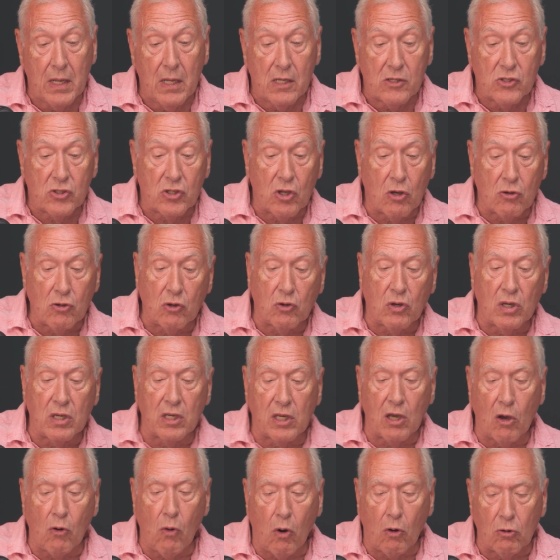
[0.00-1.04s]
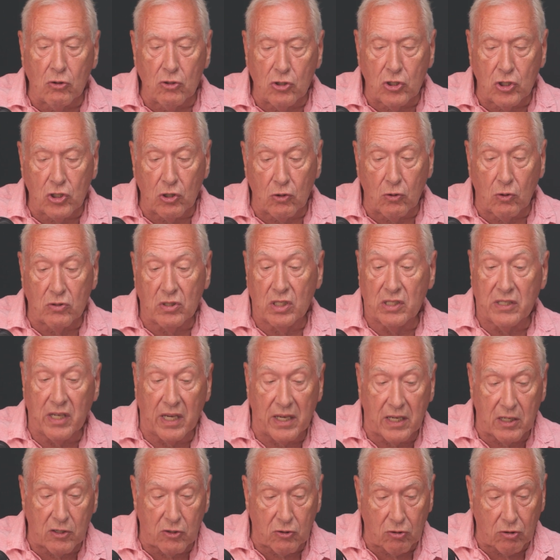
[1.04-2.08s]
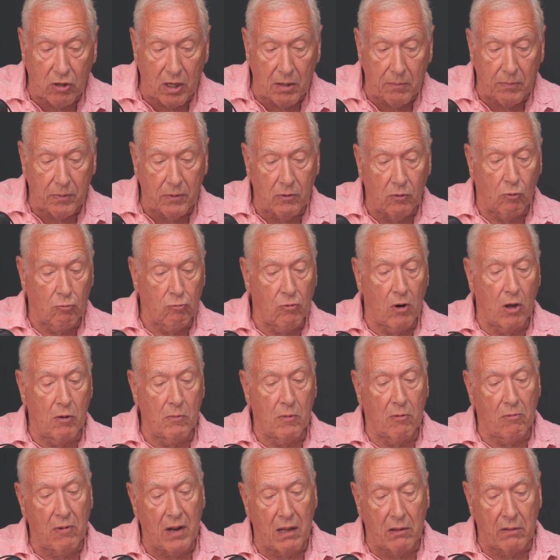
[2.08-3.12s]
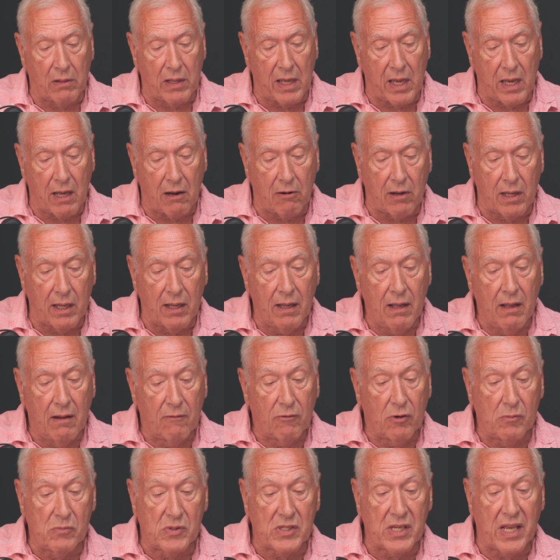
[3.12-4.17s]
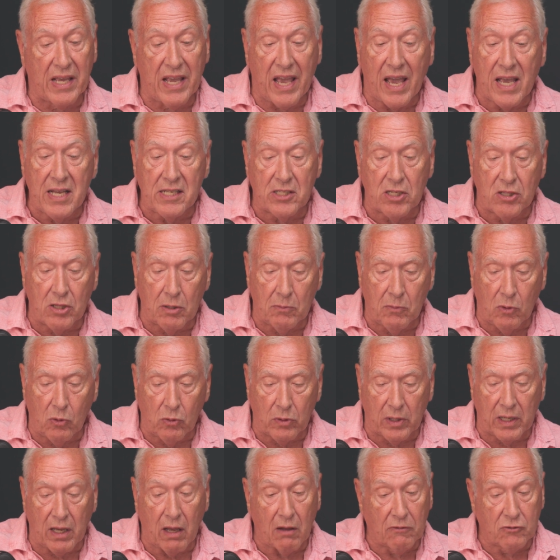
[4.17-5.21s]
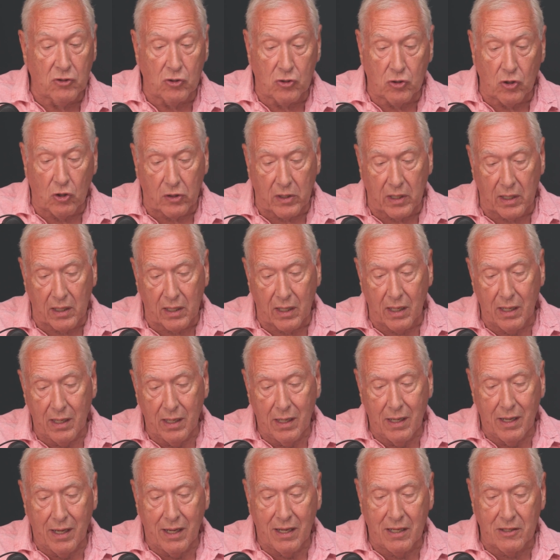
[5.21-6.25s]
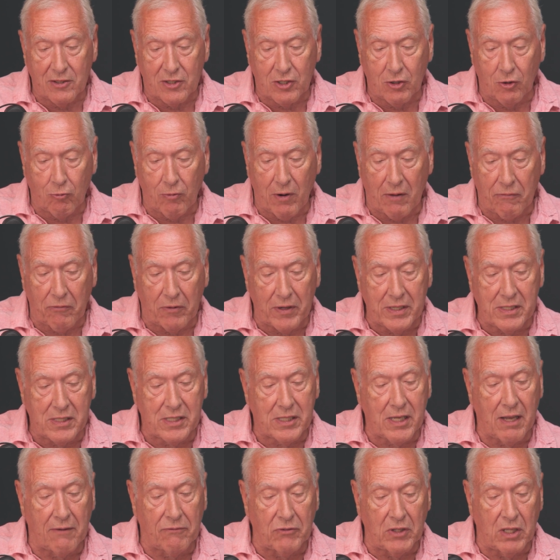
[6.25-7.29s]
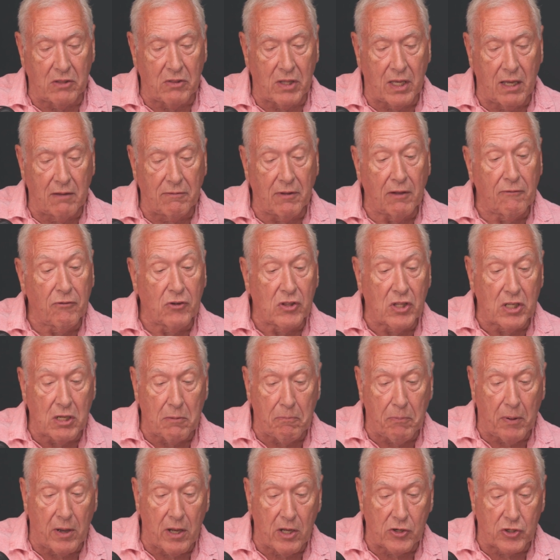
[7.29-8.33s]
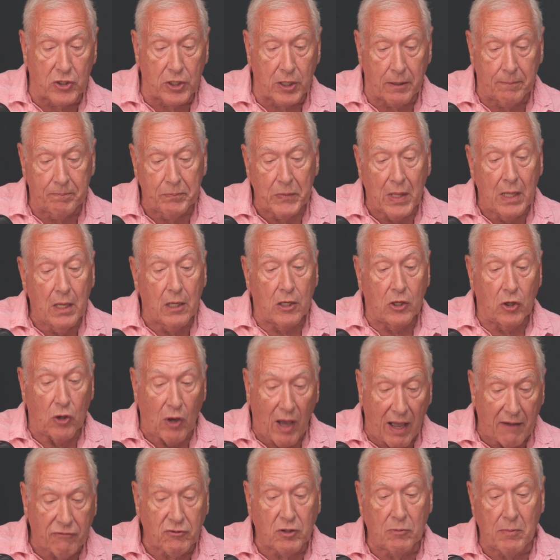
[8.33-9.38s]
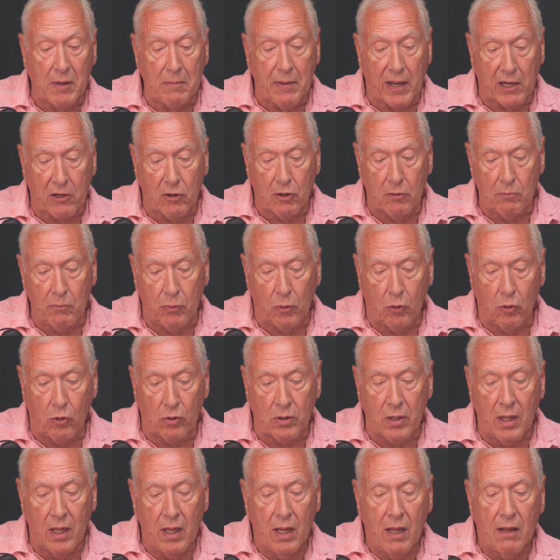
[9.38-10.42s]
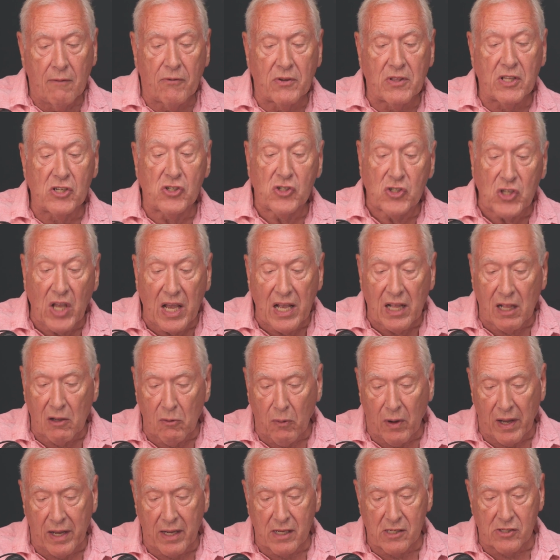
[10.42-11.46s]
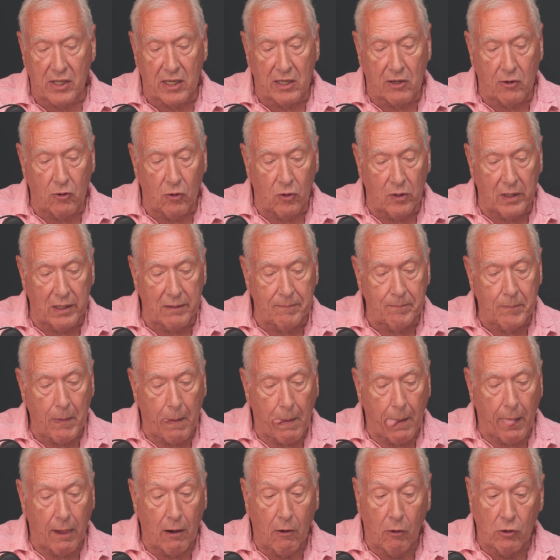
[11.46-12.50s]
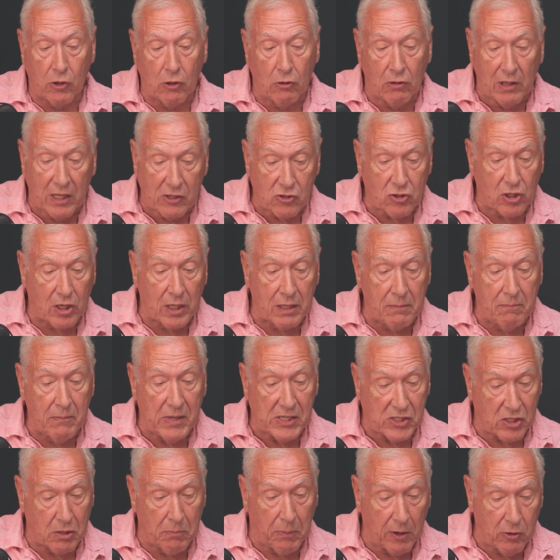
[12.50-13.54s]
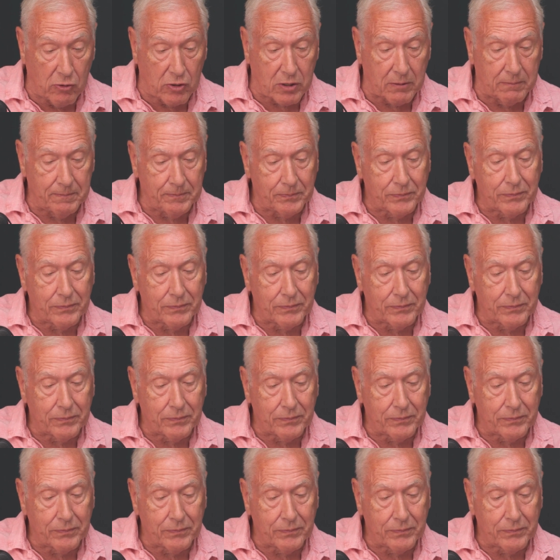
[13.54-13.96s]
So you can go onshore to take a trip or roam around the area from, say, 8 in the morning after docking until roughly 7 in the evening for the departure. You have to be back on board for the sail away, as they call it, or you literally miss the boat.